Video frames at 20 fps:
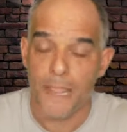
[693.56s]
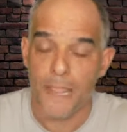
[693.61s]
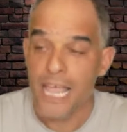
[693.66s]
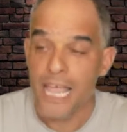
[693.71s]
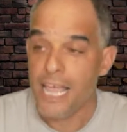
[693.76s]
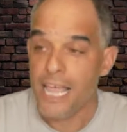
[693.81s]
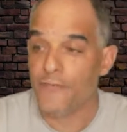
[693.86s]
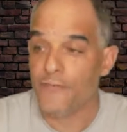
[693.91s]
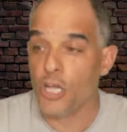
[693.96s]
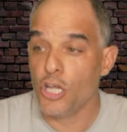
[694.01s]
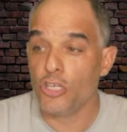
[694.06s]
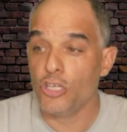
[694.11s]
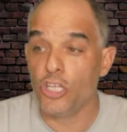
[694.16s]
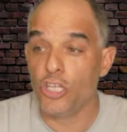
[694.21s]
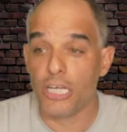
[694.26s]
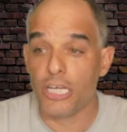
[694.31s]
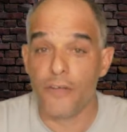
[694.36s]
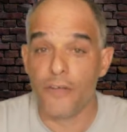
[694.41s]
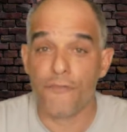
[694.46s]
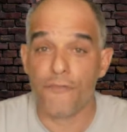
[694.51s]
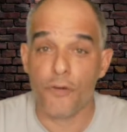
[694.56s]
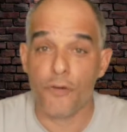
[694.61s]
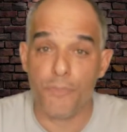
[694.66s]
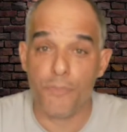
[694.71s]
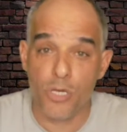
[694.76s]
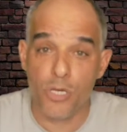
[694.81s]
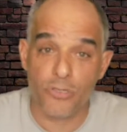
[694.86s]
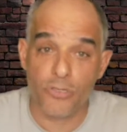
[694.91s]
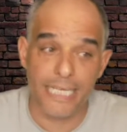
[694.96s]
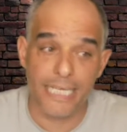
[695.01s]
If you're looking for
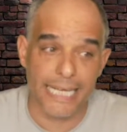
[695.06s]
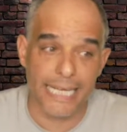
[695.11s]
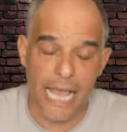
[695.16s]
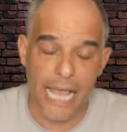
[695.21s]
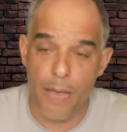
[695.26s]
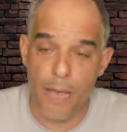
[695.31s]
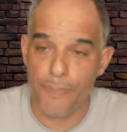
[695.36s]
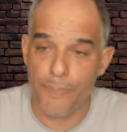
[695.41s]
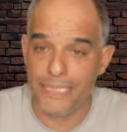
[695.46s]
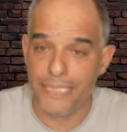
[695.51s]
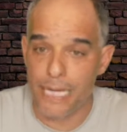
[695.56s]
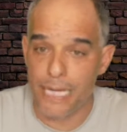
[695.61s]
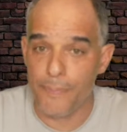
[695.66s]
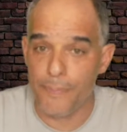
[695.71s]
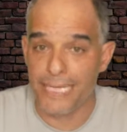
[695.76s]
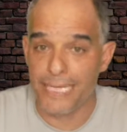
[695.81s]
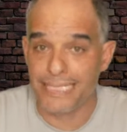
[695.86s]
music, Epidemic